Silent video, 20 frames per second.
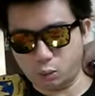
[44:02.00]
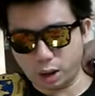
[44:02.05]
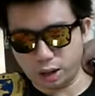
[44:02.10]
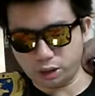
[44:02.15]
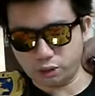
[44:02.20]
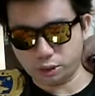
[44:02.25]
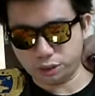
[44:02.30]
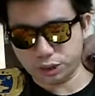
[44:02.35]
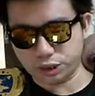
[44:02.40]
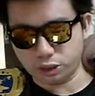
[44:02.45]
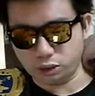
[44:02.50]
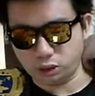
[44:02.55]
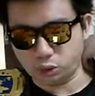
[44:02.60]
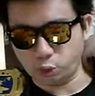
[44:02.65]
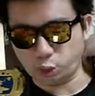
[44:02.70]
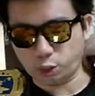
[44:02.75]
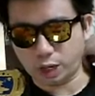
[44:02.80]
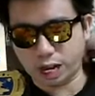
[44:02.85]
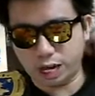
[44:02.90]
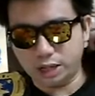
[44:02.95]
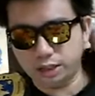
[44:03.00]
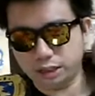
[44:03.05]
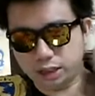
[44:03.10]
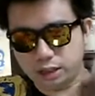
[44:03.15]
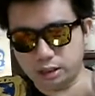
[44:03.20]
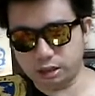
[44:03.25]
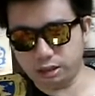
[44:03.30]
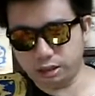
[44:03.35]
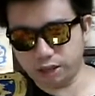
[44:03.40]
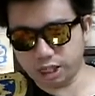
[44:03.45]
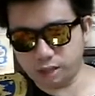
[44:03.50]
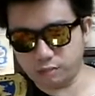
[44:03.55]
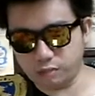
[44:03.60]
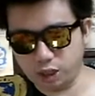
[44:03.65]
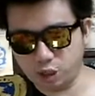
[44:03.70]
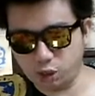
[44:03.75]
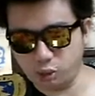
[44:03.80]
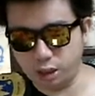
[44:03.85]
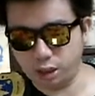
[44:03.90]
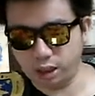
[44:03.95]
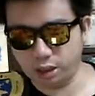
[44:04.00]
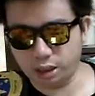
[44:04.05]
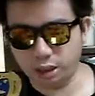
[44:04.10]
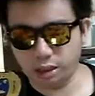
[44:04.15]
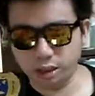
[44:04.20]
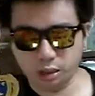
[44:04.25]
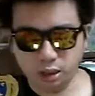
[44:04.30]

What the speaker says: one question, hope you can answer in the December Q&A.